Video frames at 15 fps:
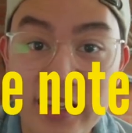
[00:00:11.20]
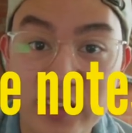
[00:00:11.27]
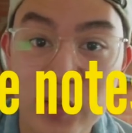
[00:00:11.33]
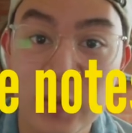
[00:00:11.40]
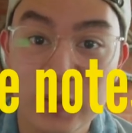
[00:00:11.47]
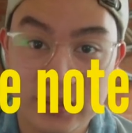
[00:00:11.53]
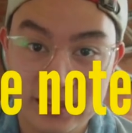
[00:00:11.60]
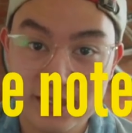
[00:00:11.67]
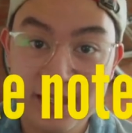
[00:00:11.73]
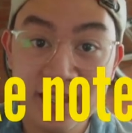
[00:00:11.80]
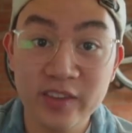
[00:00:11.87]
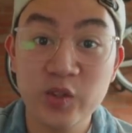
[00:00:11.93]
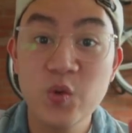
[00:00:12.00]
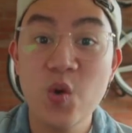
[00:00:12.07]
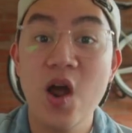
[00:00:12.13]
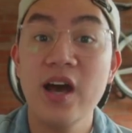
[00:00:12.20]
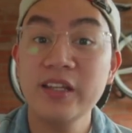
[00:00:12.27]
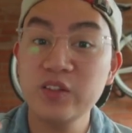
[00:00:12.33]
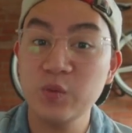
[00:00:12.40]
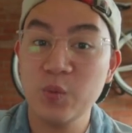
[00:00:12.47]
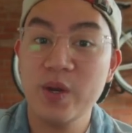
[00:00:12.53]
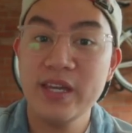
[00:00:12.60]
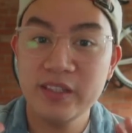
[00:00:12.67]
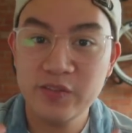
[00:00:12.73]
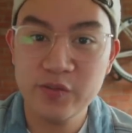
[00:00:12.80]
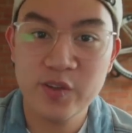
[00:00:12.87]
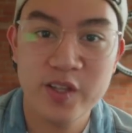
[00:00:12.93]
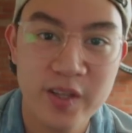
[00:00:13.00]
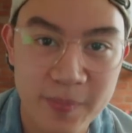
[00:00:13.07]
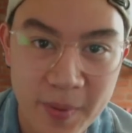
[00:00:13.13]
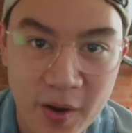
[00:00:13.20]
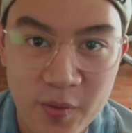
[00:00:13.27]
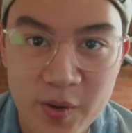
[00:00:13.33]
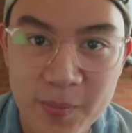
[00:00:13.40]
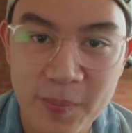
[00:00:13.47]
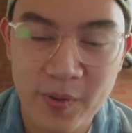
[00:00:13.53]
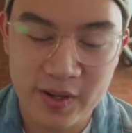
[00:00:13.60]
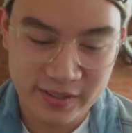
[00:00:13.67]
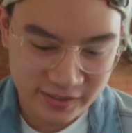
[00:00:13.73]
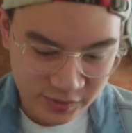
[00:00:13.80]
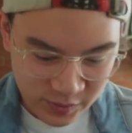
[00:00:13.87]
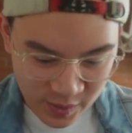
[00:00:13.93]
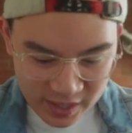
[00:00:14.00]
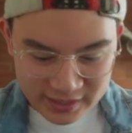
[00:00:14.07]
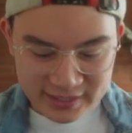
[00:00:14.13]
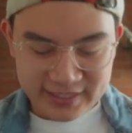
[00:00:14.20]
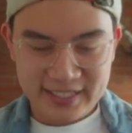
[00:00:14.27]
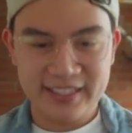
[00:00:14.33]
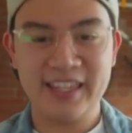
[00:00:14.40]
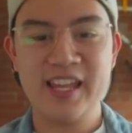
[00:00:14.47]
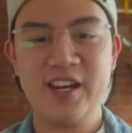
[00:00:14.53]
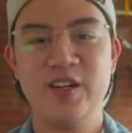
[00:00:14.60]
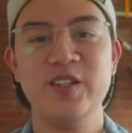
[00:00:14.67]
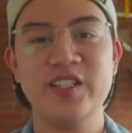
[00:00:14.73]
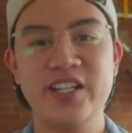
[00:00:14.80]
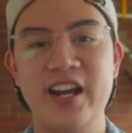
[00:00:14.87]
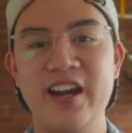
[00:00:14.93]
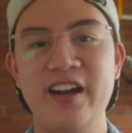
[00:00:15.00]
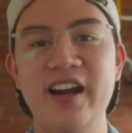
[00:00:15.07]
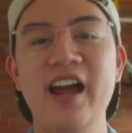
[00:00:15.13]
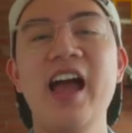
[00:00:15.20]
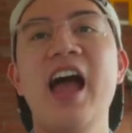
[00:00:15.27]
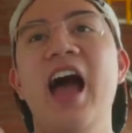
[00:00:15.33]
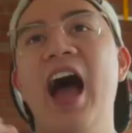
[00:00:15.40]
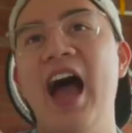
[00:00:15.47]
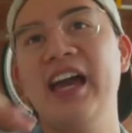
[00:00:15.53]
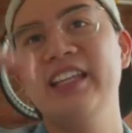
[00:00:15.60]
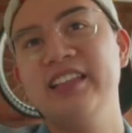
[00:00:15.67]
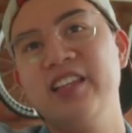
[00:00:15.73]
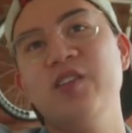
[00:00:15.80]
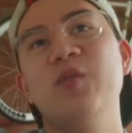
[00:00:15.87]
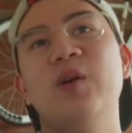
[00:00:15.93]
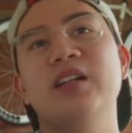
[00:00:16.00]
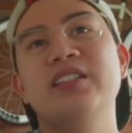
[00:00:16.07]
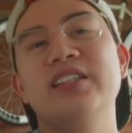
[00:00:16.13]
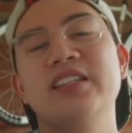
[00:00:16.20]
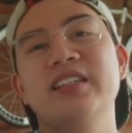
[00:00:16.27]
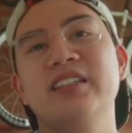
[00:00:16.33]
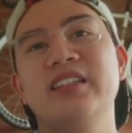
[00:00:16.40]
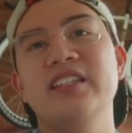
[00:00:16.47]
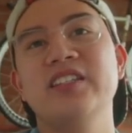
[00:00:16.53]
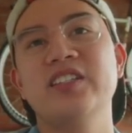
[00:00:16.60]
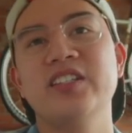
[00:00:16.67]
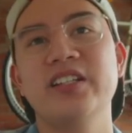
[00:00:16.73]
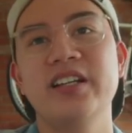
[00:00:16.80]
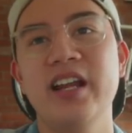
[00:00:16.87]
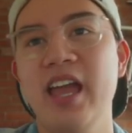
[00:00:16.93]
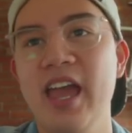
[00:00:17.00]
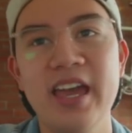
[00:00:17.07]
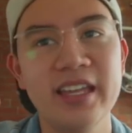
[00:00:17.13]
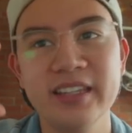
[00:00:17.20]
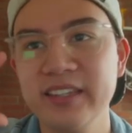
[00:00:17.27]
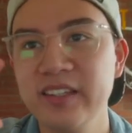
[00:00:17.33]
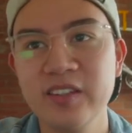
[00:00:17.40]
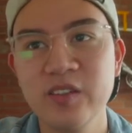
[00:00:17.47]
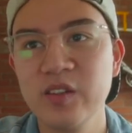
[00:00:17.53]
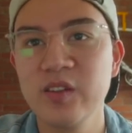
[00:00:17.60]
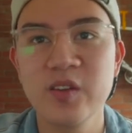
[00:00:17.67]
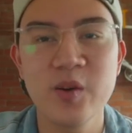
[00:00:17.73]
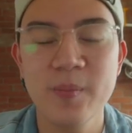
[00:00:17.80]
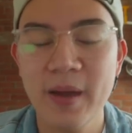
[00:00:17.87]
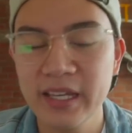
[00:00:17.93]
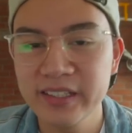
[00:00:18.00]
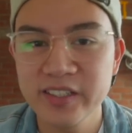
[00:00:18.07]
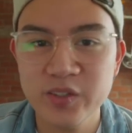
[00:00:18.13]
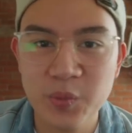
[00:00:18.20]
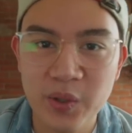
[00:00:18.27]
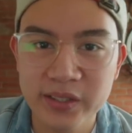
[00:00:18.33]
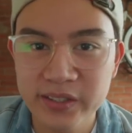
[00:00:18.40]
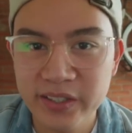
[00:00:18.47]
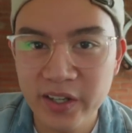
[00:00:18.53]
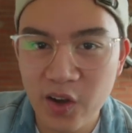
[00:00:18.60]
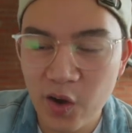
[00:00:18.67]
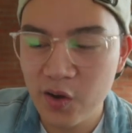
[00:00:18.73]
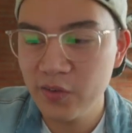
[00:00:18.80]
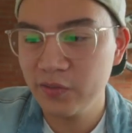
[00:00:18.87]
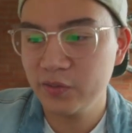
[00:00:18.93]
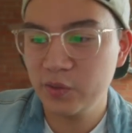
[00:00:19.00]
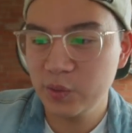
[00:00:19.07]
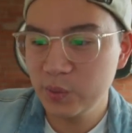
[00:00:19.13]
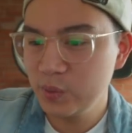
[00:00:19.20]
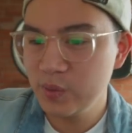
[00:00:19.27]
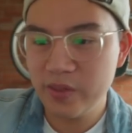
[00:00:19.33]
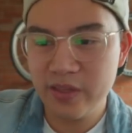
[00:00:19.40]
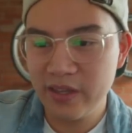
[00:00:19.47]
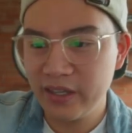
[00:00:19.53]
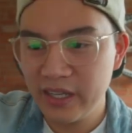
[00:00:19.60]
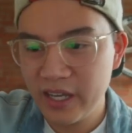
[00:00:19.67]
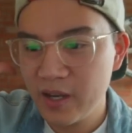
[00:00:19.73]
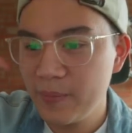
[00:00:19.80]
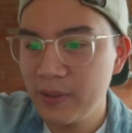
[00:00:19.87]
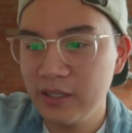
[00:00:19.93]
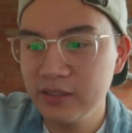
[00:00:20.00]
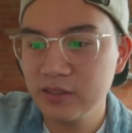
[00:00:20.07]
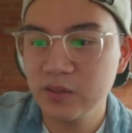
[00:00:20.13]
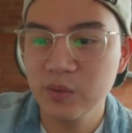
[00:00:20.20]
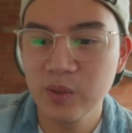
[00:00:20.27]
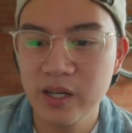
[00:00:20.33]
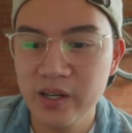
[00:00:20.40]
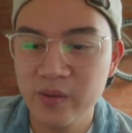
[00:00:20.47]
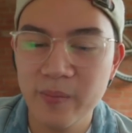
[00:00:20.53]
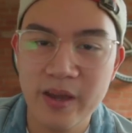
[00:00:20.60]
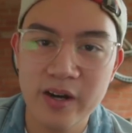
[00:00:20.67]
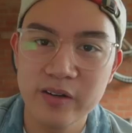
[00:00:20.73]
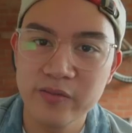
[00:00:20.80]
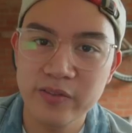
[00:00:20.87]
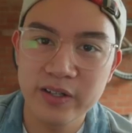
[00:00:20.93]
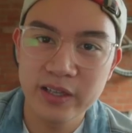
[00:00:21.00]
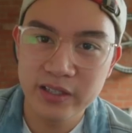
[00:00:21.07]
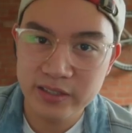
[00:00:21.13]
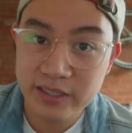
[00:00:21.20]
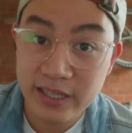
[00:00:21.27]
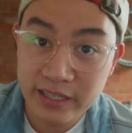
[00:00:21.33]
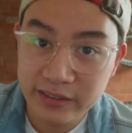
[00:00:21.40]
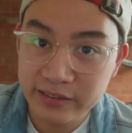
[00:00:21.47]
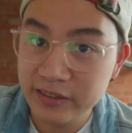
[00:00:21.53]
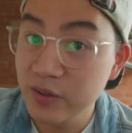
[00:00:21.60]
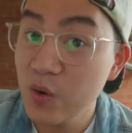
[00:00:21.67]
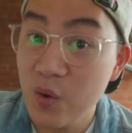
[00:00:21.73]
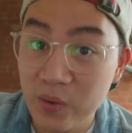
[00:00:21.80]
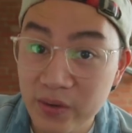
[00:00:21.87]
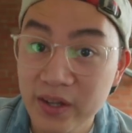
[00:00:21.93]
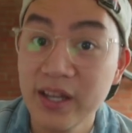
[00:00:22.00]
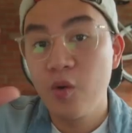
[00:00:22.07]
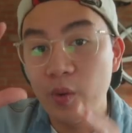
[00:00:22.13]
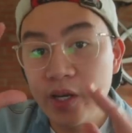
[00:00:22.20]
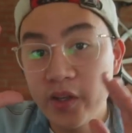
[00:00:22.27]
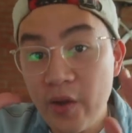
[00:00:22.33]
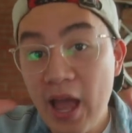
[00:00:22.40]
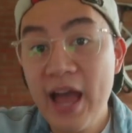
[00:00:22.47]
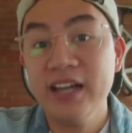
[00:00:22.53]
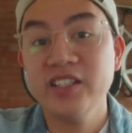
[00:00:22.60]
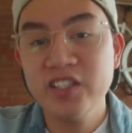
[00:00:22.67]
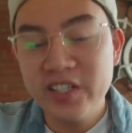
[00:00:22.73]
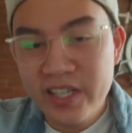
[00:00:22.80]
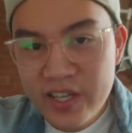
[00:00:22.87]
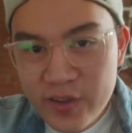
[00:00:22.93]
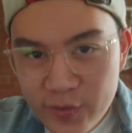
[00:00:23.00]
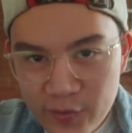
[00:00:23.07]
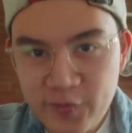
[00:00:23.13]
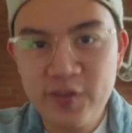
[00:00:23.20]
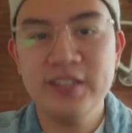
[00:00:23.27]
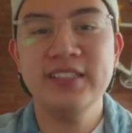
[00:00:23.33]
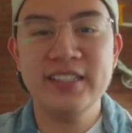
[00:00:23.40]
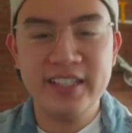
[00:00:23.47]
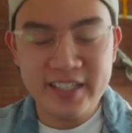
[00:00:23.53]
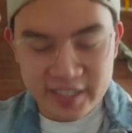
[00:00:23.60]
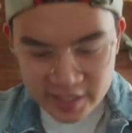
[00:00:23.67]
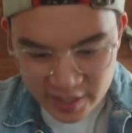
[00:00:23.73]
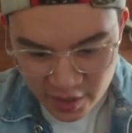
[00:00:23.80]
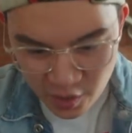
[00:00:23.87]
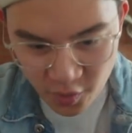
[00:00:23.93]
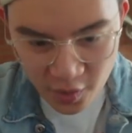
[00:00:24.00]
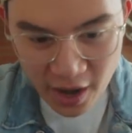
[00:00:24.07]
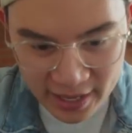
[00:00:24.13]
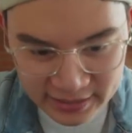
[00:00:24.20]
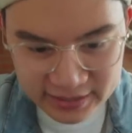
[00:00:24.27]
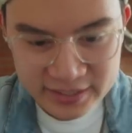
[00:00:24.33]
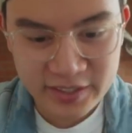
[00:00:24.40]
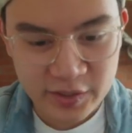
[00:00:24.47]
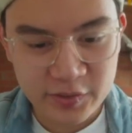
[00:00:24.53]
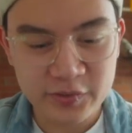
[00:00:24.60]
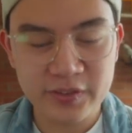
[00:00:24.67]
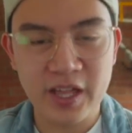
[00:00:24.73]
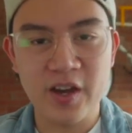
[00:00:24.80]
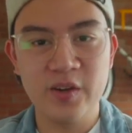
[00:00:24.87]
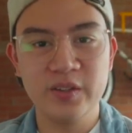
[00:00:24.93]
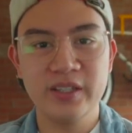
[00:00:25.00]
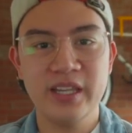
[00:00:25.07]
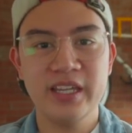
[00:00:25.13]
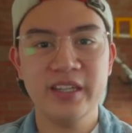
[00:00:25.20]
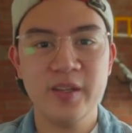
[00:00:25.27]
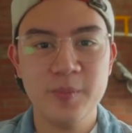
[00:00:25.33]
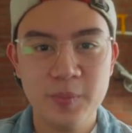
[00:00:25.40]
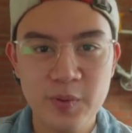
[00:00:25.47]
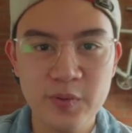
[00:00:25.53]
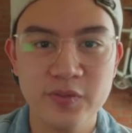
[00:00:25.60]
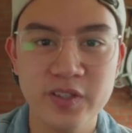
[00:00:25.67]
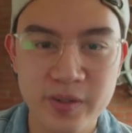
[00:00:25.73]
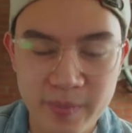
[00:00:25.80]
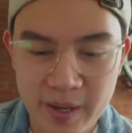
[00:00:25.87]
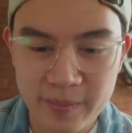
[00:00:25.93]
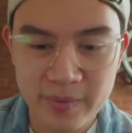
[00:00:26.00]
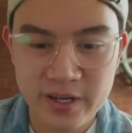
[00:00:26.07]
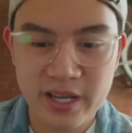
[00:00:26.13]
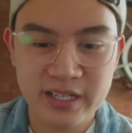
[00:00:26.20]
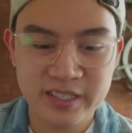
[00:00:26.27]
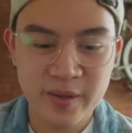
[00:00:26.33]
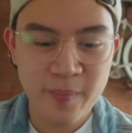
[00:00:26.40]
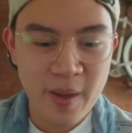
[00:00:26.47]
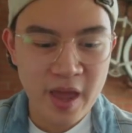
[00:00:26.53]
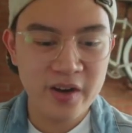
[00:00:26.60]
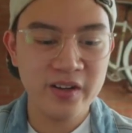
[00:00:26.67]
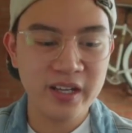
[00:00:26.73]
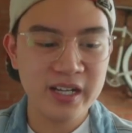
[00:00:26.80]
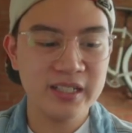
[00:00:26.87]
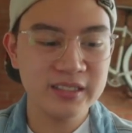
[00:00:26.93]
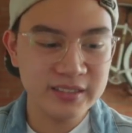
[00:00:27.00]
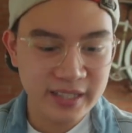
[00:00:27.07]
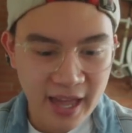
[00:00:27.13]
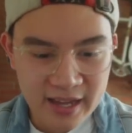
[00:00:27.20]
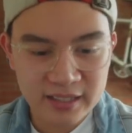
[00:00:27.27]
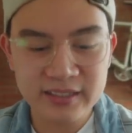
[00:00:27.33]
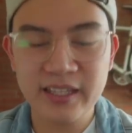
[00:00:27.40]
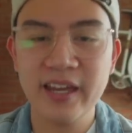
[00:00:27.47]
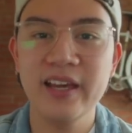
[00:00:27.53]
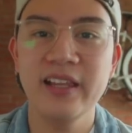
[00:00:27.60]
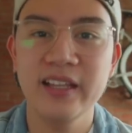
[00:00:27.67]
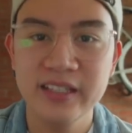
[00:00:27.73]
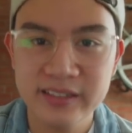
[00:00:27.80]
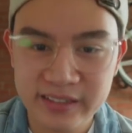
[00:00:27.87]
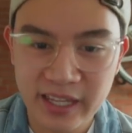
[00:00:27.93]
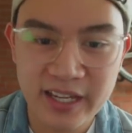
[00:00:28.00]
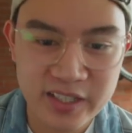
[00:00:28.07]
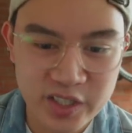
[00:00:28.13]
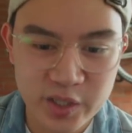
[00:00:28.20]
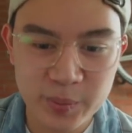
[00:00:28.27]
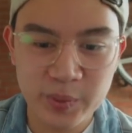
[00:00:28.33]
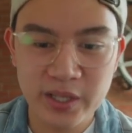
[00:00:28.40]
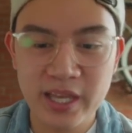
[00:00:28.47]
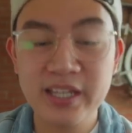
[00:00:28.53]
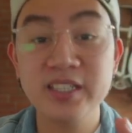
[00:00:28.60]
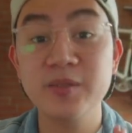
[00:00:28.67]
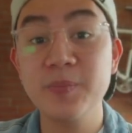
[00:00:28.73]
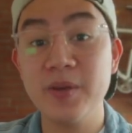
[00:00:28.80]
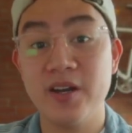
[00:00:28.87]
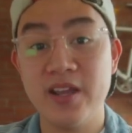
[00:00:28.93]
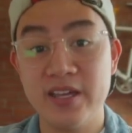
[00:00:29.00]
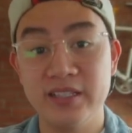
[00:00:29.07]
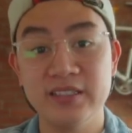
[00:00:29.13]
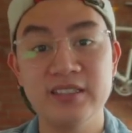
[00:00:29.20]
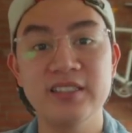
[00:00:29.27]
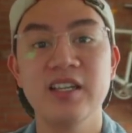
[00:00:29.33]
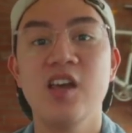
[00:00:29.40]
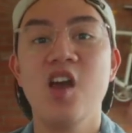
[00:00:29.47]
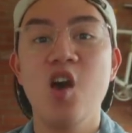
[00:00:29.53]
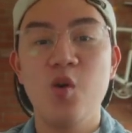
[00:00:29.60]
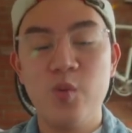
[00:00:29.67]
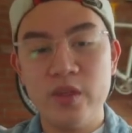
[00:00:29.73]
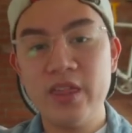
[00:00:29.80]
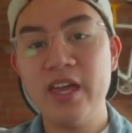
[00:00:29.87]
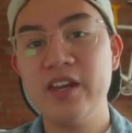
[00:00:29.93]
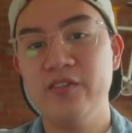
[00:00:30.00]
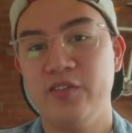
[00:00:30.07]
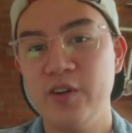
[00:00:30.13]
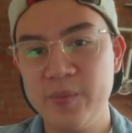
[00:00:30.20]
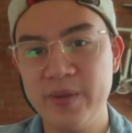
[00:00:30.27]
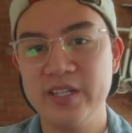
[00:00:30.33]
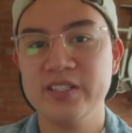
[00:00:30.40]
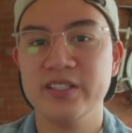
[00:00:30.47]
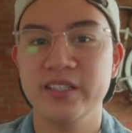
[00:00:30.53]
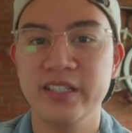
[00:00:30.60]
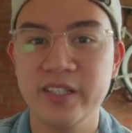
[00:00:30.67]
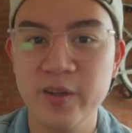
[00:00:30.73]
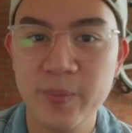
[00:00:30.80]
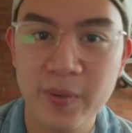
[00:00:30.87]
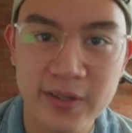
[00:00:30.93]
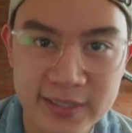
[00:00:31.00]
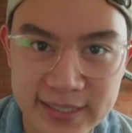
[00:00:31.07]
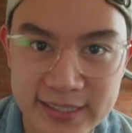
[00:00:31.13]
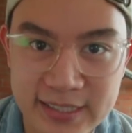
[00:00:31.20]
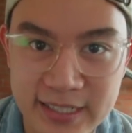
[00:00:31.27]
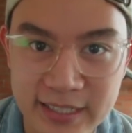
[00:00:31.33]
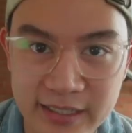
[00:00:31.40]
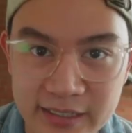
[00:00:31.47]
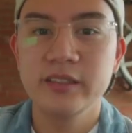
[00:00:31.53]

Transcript: take notes. Do not wait for the PowerPoint. Do not sit in your chair idly watching the teacher and your mind is wandering off to thinking about kung ano meron for lunch later. No. When you actually physically write stuff down, it improves your memory kasi meron kang tactile and tangible experience with the information that you're processing.